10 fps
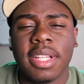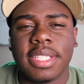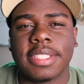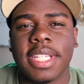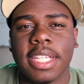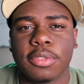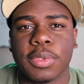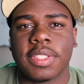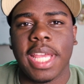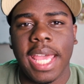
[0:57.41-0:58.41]
The second
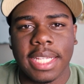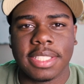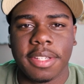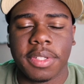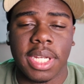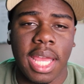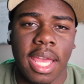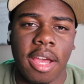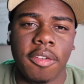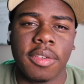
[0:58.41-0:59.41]
was tagged
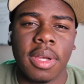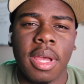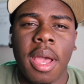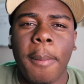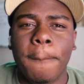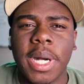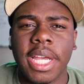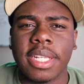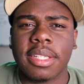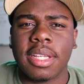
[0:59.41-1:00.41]
7.5.
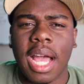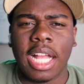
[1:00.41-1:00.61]
But I